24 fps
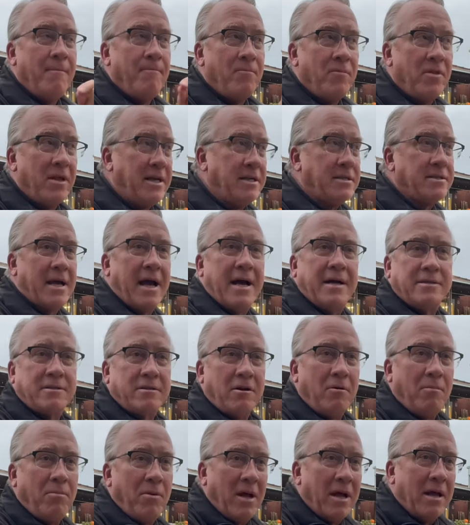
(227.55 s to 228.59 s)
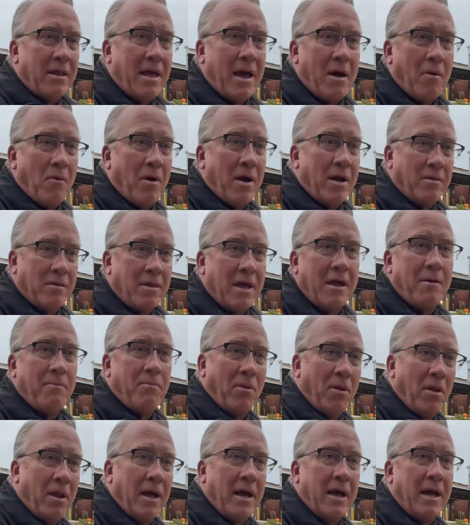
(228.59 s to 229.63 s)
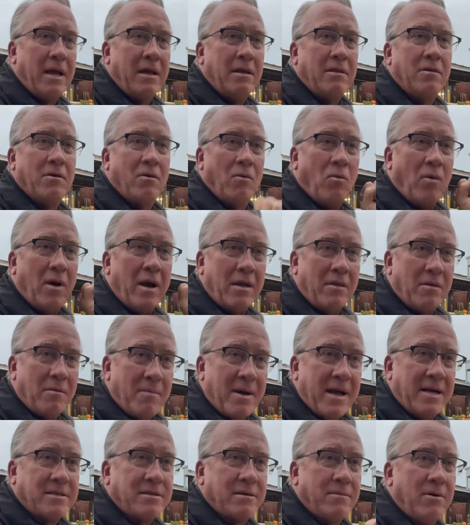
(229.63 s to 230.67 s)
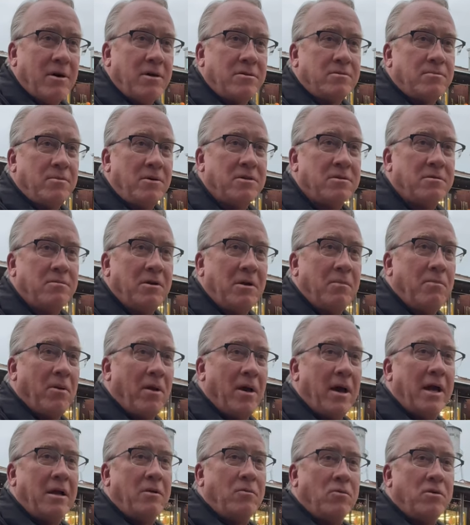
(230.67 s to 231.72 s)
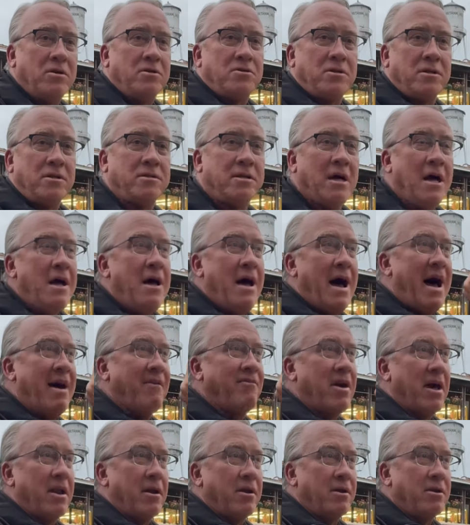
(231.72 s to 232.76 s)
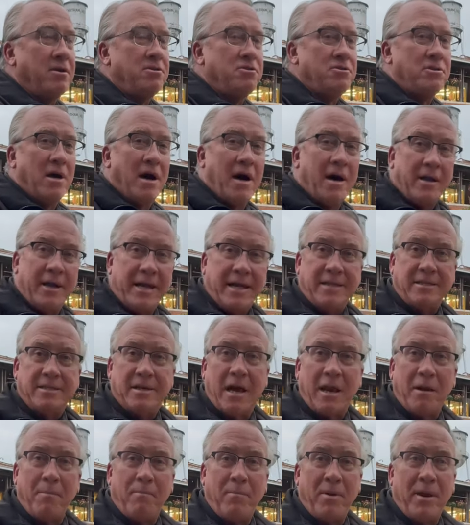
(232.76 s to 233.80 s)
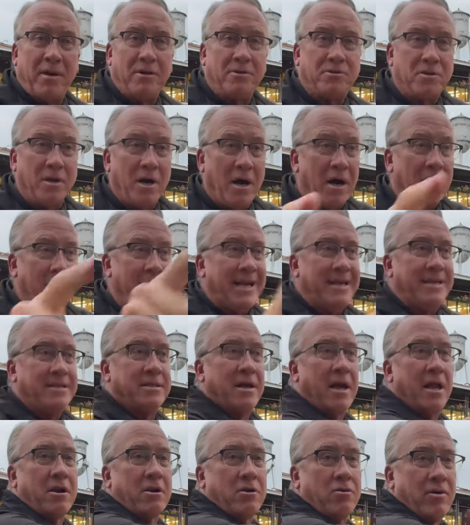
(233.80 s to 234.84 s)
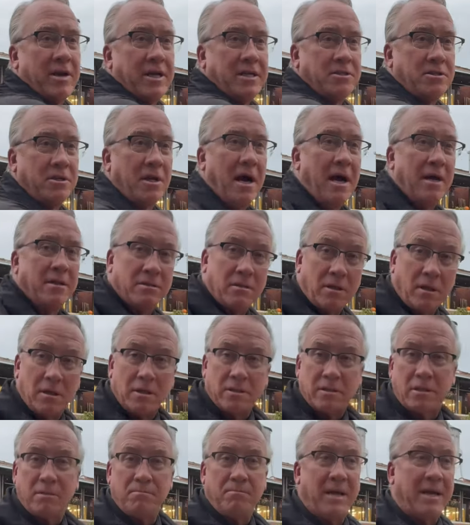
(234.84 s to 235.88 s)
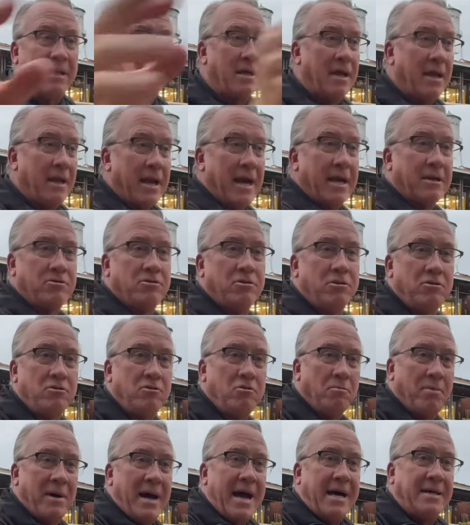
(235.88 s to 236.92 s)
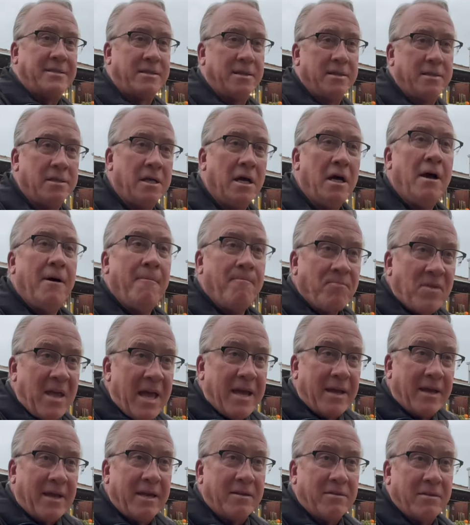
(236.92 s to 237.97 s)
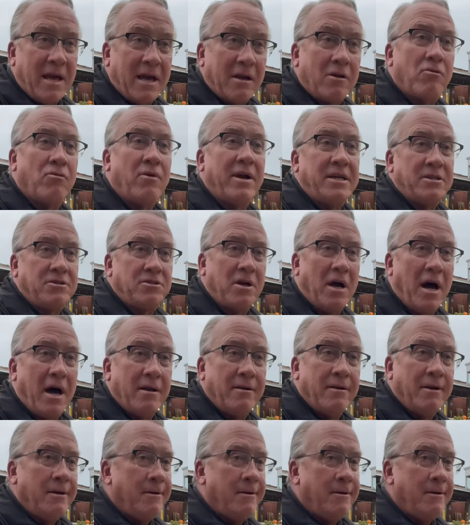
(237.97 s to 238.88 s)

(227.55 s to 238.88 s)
These guys don't play that way. They play the way that basketball is supposed to be played, which is I've got a good shot, he's got a better shot, he's got a great shot. So let's make that extra two passes and get that great shot.